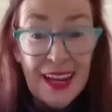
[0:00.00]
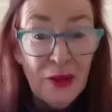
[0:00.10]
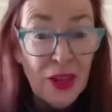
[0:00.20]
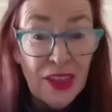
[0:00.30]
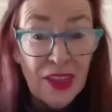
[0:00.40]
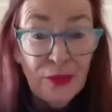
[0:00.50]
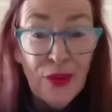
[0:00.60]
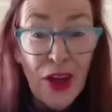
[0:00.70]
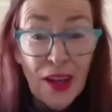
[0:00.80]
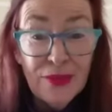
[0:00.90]
now, I think,
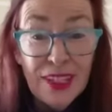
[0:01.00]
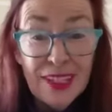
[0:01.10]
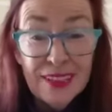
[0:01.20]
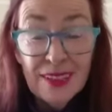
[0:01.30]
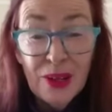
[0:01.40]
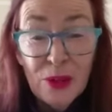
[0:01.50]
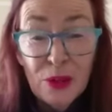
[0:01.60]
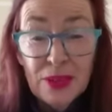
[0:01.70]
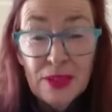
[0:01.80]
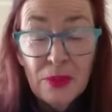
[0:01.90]
5 years ago
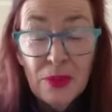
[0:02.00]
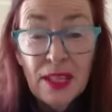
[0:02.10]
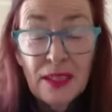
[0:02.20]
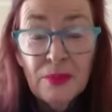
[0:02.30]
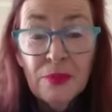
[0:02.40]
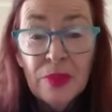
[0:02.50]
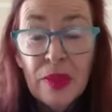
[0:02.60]
or something.